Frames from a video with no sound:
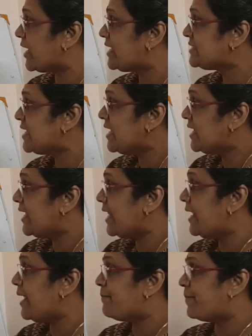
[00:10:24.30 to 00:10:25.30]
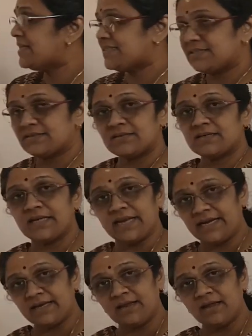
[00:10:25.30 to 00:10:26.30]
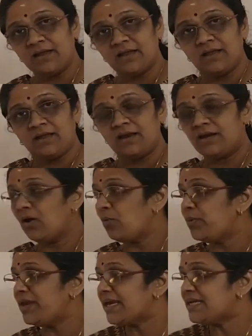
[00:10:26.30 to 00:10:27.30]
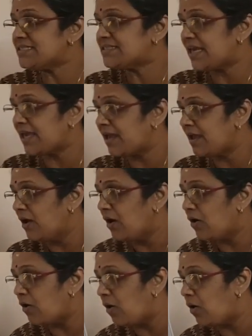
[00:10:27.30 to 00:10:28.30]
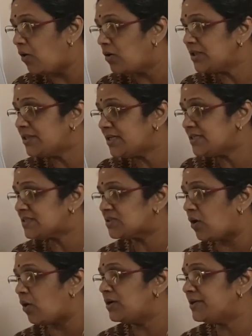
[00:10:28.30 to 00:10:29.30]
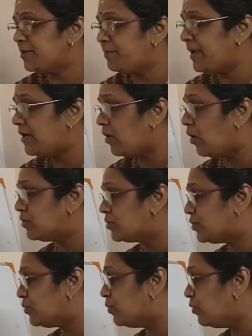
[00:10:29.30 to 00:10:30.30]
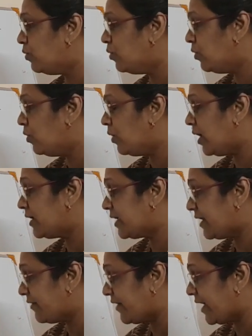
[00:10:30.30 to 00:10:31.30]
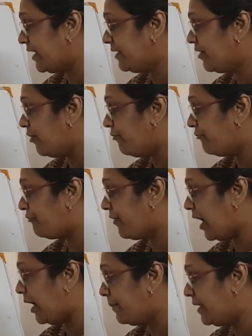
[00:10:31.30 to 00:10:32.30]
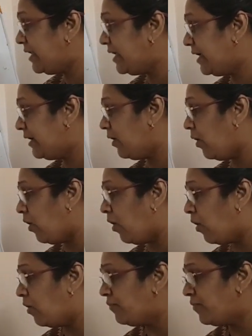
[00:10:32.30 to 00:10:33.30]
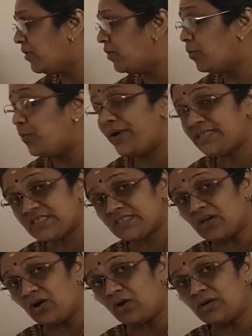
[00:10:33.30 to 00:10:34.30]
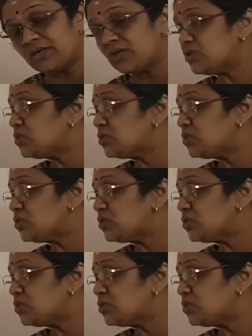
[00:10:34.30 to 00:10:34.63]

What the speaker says: as Na plus. Correct? Now we can say all these salt belong to, I can write family of which salt?